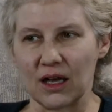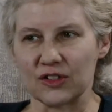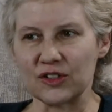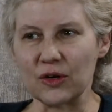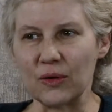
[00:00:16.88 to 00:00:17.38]

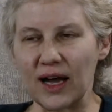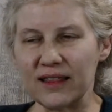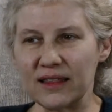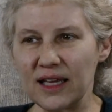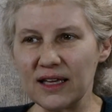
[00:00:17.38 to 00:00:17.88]
So I
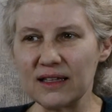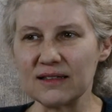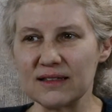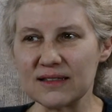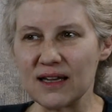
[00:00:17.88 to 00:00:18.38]

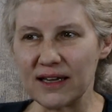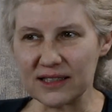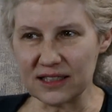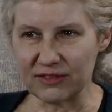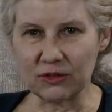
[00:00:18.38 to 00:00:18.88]
think
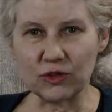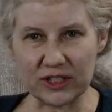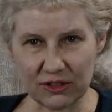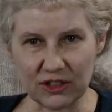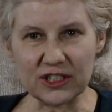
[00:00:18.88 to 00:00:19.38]
scientific
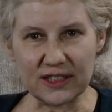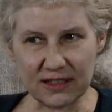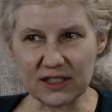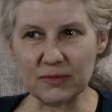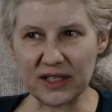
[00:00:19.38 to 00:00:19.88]
research
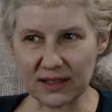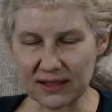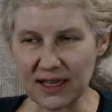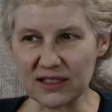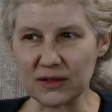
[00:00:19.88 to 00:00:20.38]
needs to be
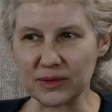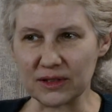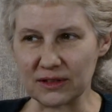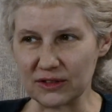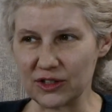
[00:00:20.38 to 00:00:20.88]

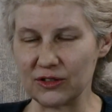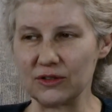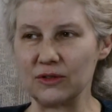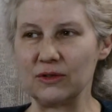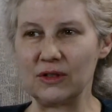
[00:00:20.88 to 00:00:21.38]
accessible
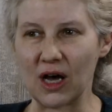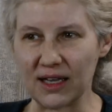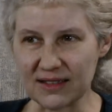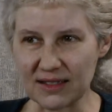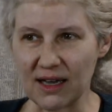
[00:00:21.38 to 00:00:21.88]
to
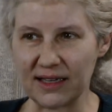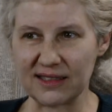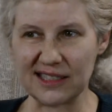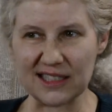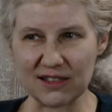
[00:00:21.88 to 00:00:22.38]

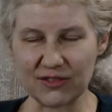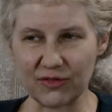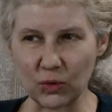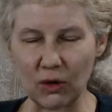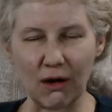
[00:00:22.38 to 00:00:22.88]
non-scientists
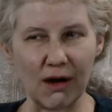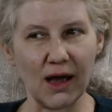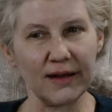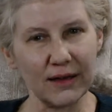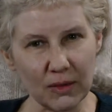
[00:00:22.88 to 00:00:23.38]

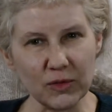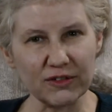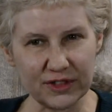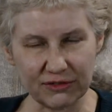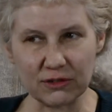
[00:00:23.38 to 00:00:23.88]
for a
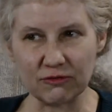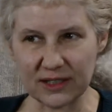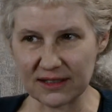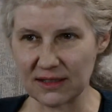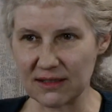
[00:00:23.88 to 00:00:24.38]
number of different
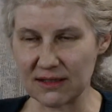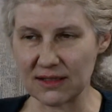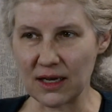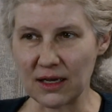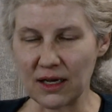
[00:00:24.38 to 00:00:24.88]

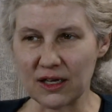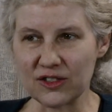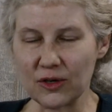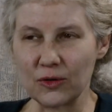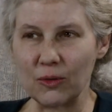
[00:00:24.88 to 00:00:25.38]
reasons.
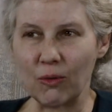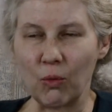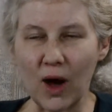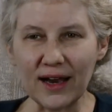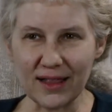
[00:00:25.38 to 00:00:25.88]
So
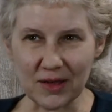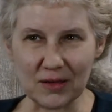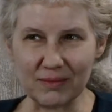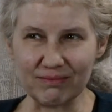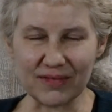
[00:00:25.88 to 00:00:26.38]
one of
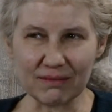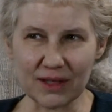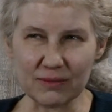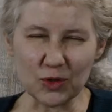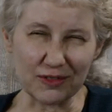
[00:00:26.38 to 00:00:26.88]
them,
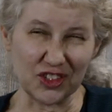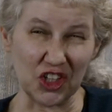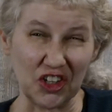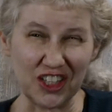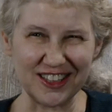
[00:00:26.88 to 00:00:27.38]
I'm sort of
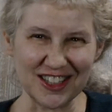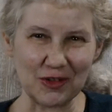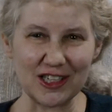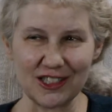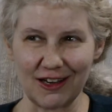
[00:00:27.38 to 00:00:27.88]
turning this
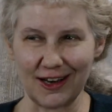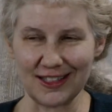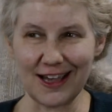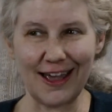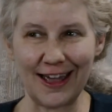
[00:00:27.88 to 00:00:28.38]
question on
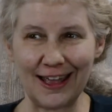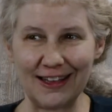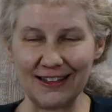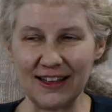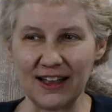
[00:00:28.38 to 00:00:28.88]
its
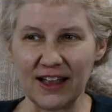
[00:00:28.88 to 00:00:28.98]
head,